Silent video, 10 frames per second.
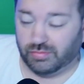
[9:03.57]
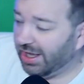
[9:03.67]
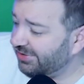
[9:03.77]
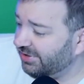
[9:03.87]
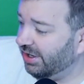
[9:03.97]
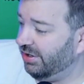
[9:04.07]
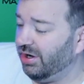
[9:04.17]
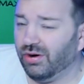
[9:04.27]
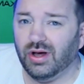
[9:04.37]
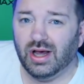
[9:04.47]
In case you didn't
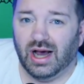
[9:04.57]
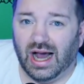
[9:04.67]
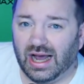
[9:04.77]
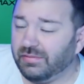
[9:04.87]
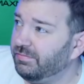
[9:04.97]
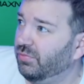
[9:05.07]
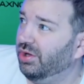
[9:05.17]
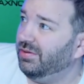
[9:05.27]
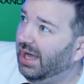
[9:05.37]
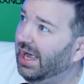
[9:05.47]
know, I
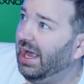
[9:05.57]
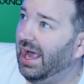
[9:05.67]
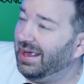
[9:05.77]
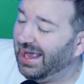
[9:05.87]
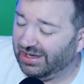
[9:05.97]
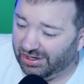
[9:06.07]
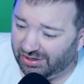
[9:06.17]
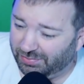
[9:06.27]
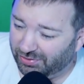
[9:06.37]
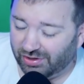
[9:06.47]
ended
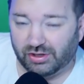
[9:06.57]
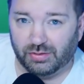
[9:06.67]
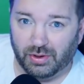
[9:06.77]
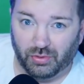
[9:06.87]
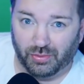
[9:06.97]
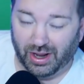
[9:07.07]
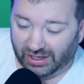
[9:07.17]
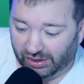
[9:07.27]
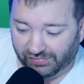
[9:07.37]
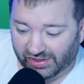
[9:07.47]
up putting a little bit more back
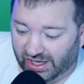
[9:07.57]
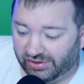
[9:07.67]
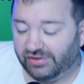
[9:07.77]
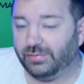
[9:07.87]
on over the holidays,